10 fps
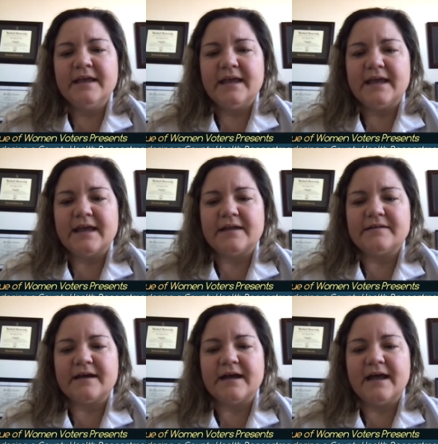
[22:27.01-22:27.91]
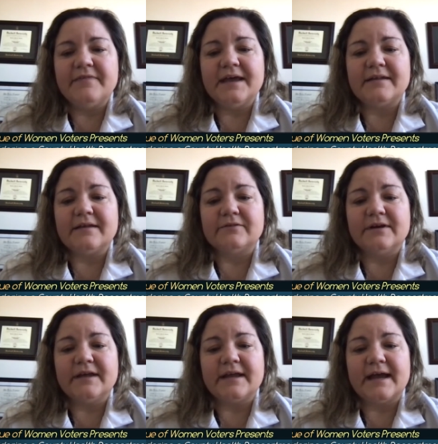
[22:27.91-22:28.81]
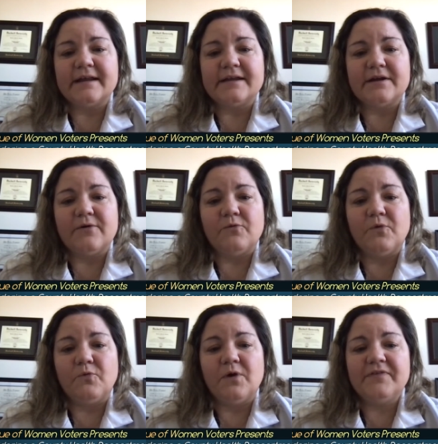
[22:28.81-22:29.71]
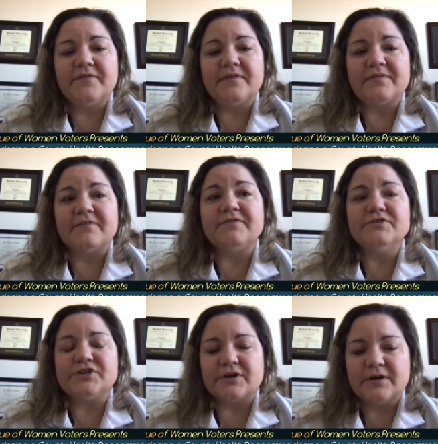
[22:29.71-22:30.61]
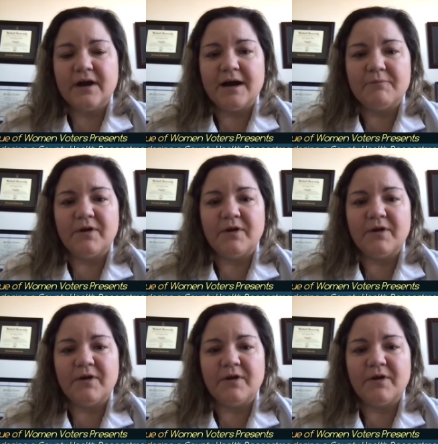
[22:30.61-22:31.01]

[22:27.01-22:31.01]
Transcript: and uh, and then looking at you know what's the future um,